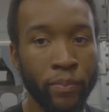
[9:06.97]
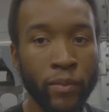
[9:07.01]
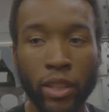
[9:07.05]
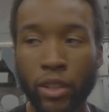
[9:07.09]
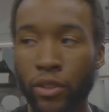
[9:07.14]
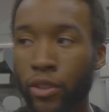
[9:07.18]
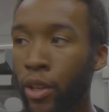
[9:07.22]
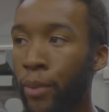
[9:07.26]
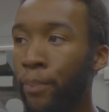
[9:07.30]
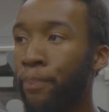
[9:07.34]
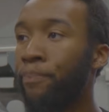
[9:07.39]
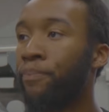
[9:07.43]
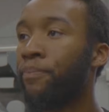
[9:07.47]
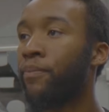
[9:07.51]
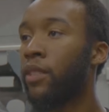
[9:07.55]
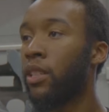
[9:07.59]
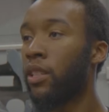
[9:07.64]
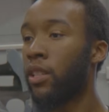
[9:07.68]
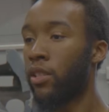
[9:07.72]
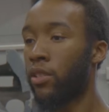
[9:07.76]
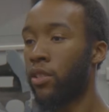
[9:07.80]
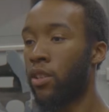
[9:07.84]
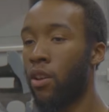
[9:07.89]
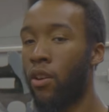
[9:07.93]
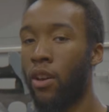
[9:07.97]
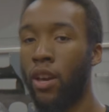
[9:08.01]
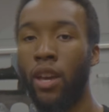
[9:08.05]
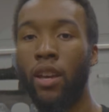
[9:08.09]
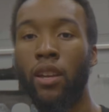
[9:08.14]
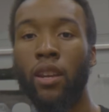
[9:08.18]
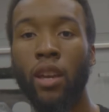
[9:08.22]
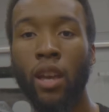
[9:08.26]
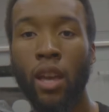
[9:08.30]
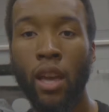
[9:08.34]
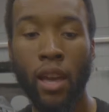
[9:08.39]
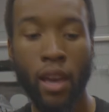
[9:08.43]
So let's go
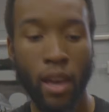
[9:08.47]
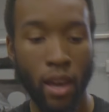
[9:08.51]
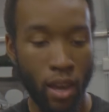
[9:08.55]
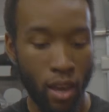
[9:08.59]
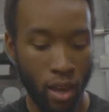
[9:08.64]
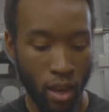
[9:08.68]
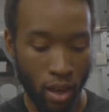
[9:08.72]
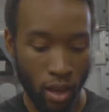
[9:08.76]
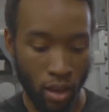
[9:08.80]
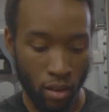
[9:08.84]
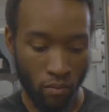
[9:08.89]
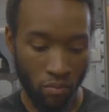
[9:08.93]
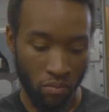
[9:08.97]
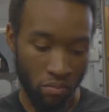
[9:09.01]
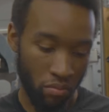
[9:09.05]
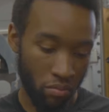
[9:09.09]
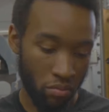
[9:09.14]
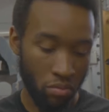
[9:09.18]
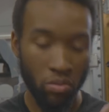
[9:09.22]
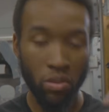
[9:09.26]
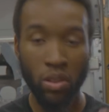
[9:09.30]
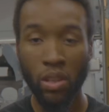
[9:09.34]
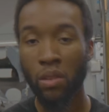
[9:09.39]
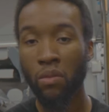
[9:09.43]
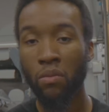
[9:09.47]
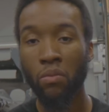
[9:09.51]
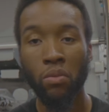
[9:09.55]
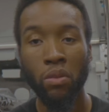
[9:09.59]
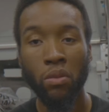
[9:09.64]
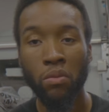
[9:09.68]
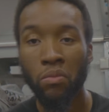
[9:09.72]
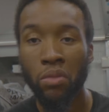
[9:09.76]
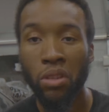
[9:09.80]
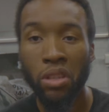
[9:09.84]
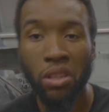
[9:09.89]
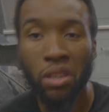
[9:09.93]
ahead and see
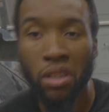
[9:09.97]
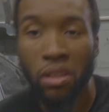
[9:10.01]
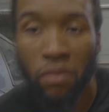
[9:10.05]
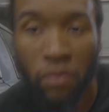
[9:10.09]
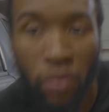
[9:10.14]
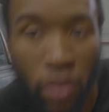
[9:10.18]
what we can